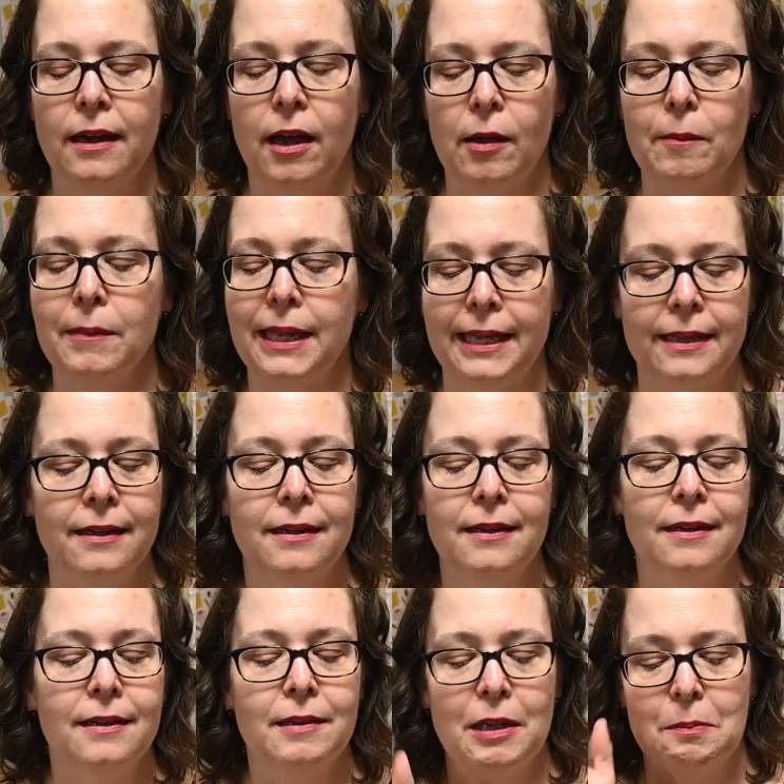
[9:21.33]
Like
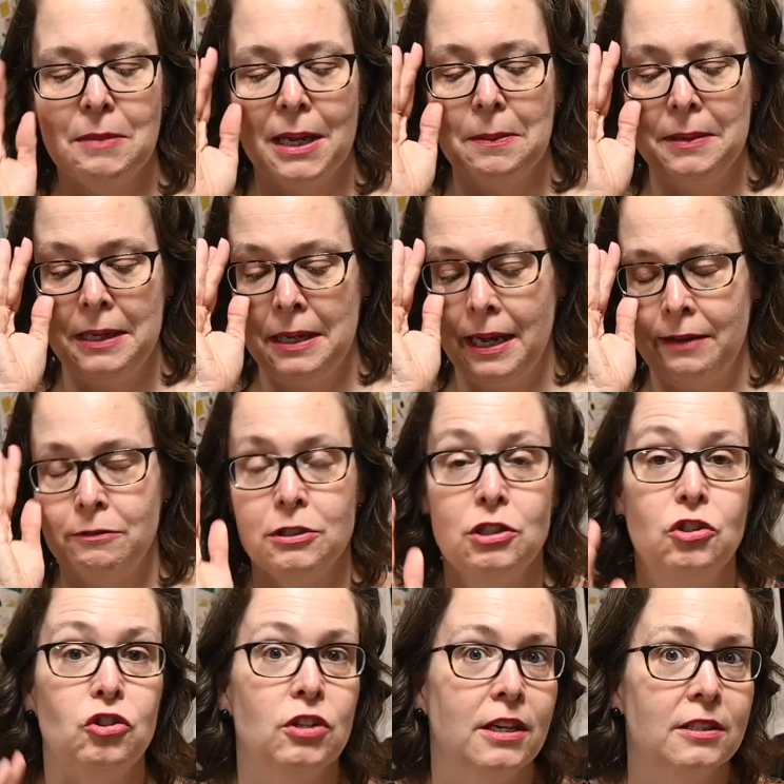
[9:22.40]
maybe I was
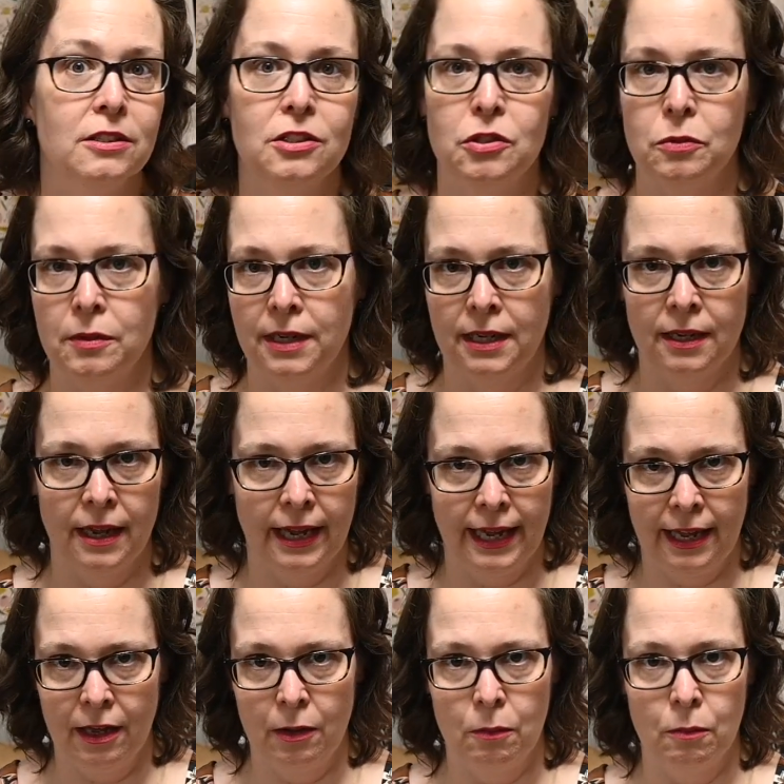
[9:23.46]
just doing a
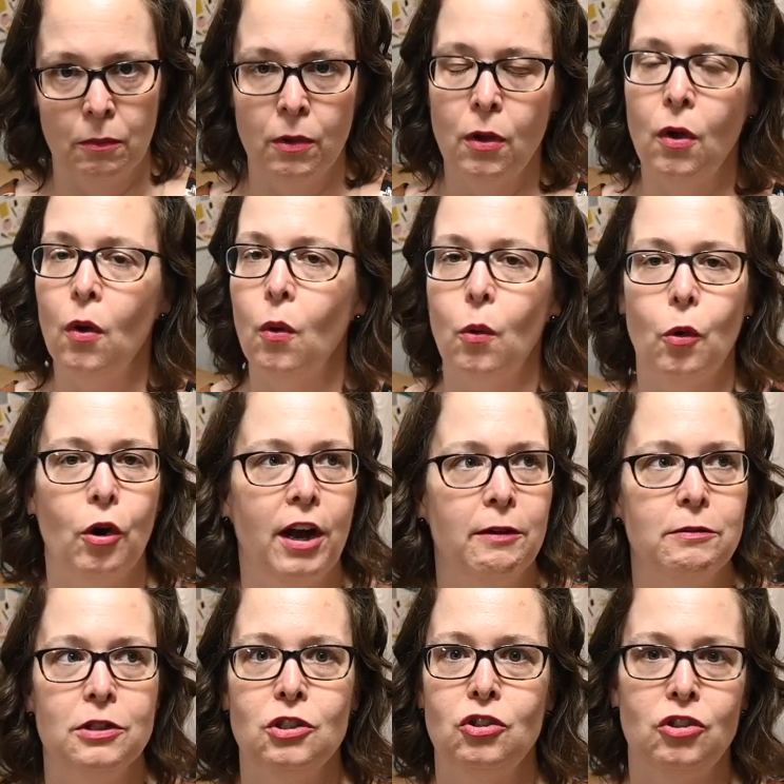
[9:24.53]
hem, or I
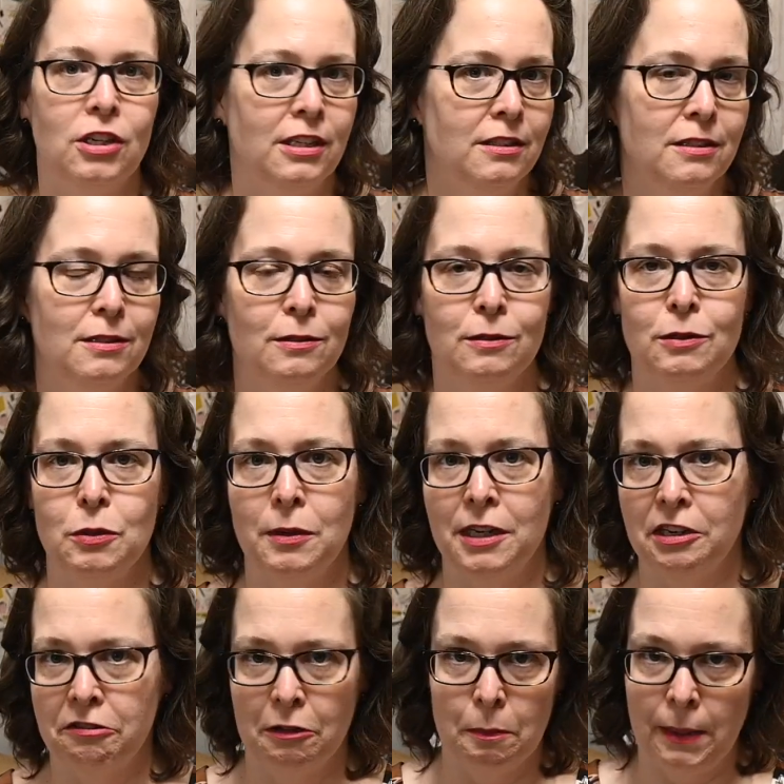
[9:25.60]
was just doing
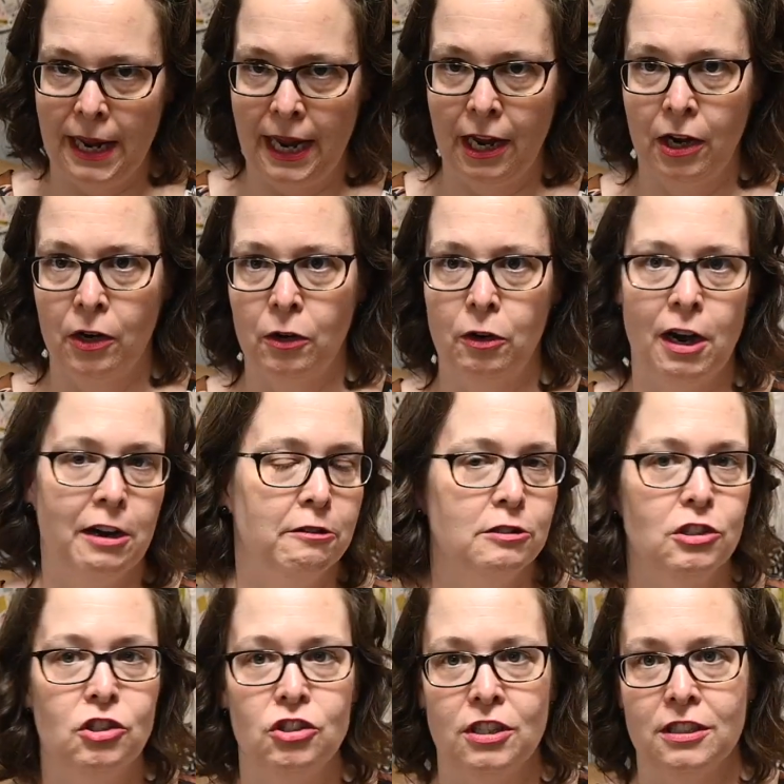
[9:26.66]
a repair, or I
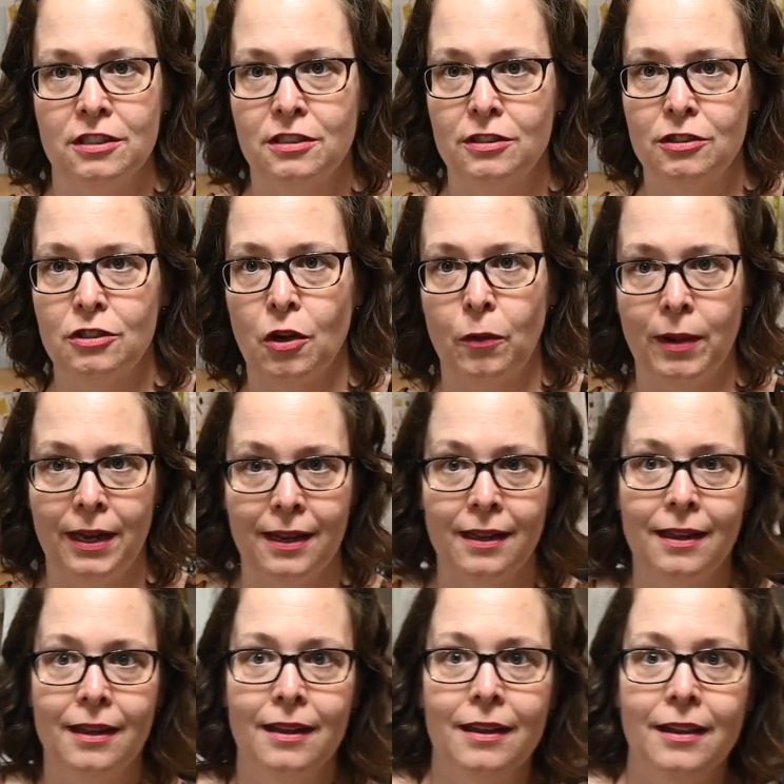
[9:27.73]
was just sewing
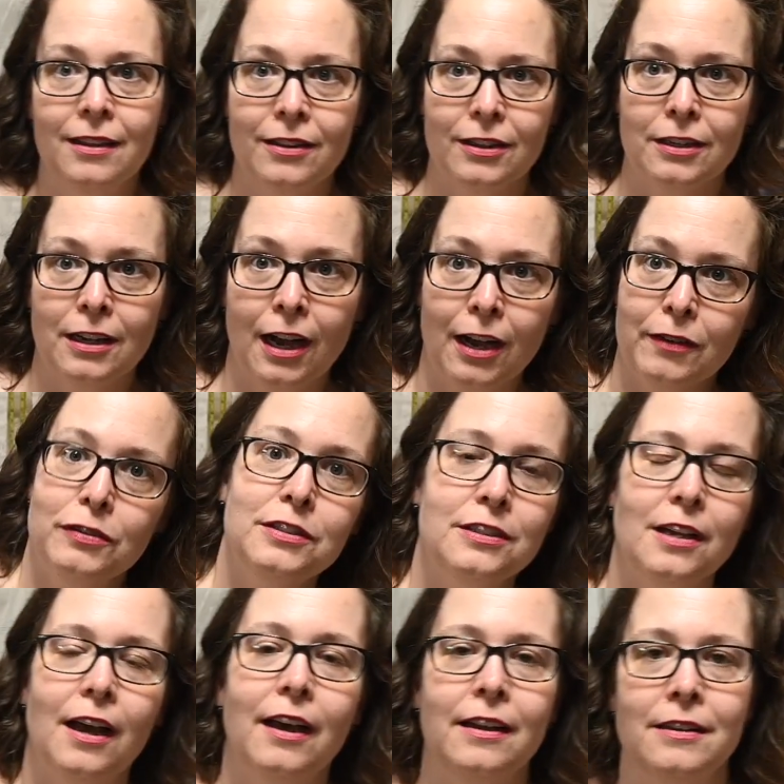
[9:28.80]
the cuffs
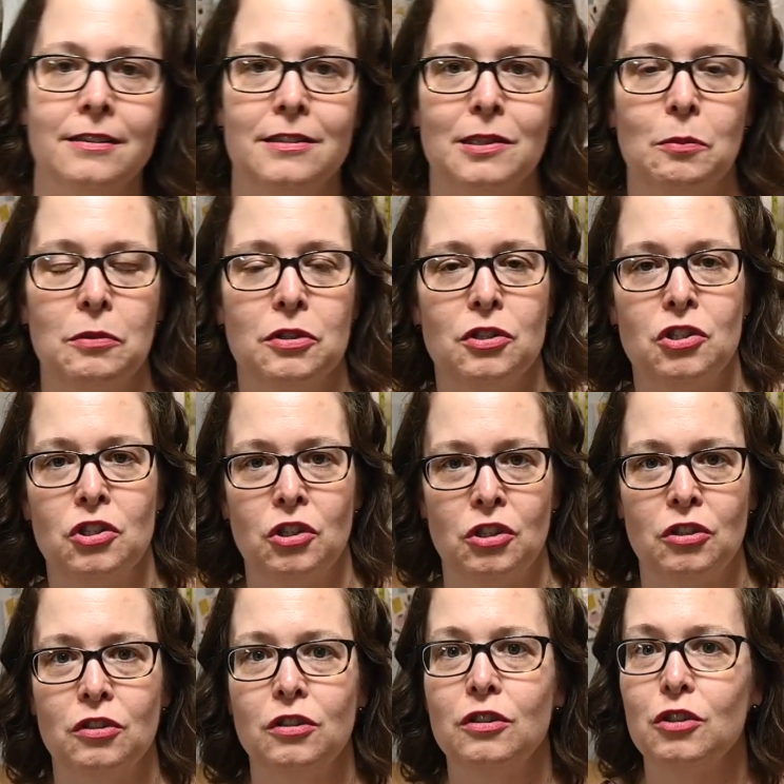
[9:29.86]
on someone's
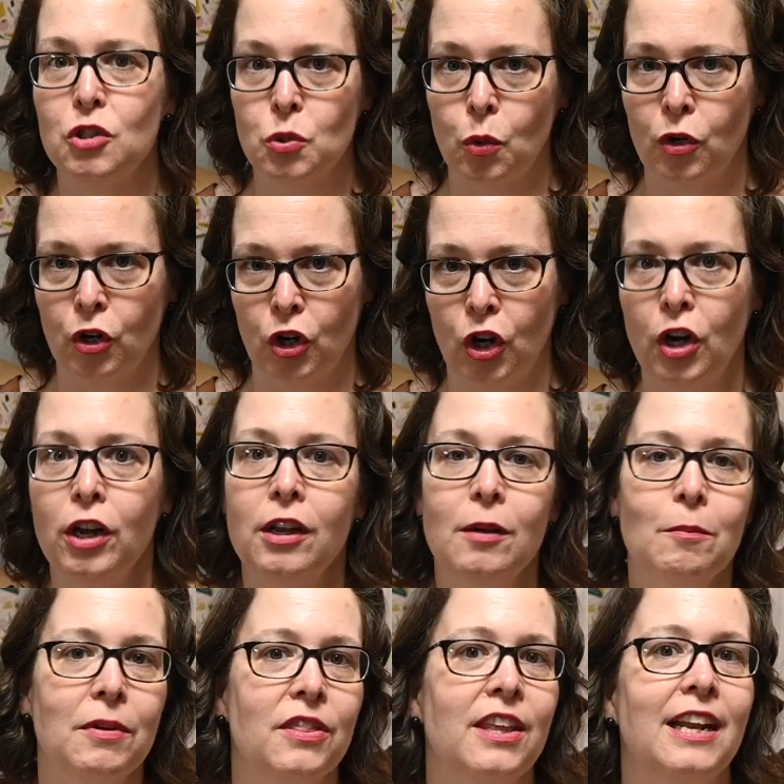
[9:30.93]
shirt shorter,
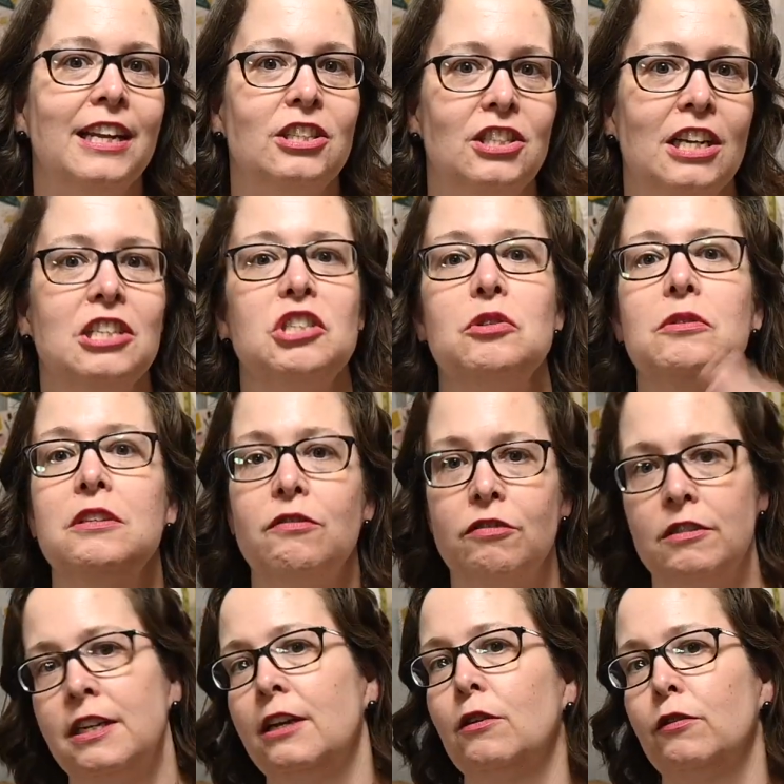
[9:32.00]
but then I changed to a
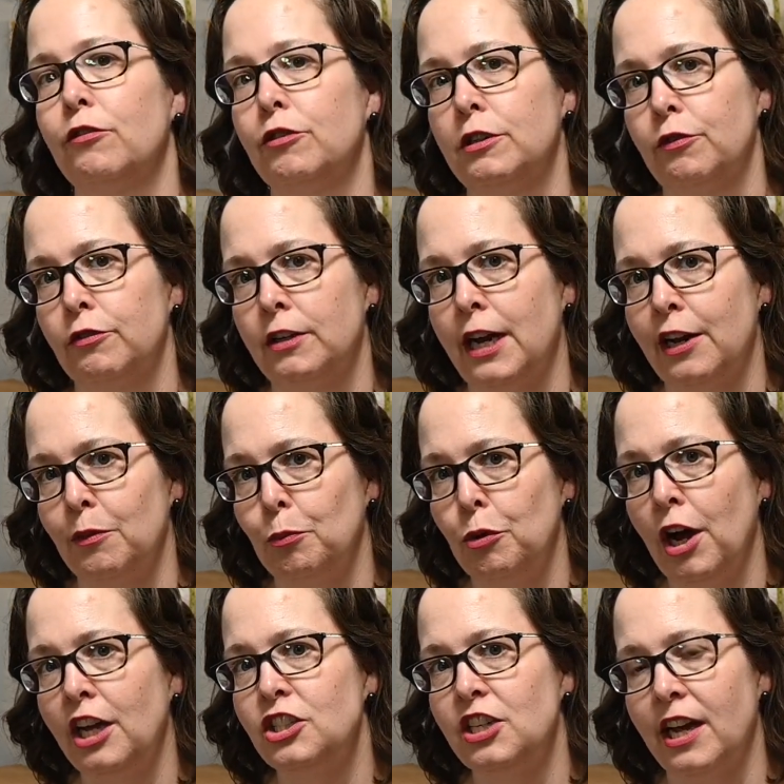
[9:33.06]
different needle for a different kind of
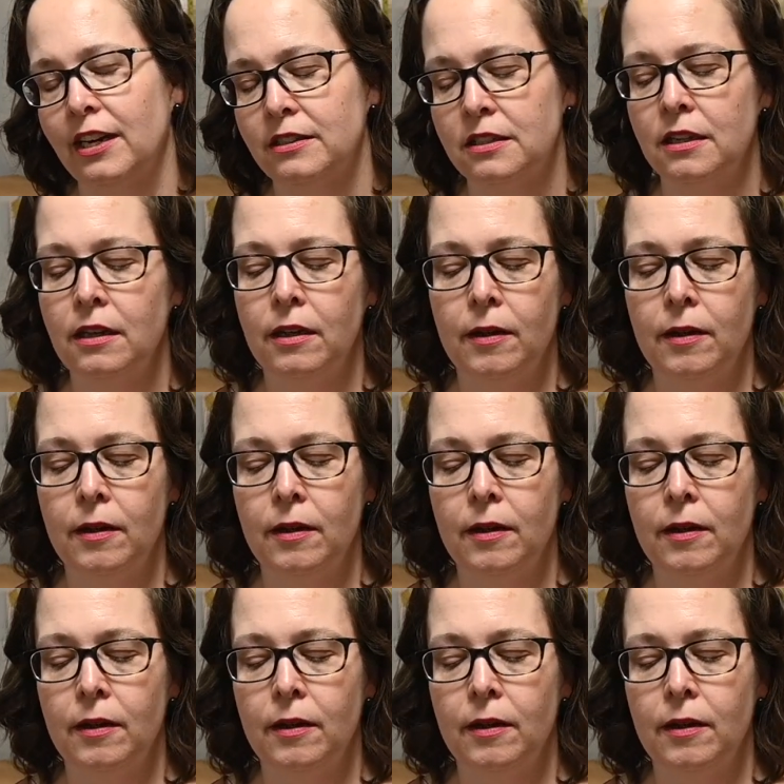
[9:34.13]
project.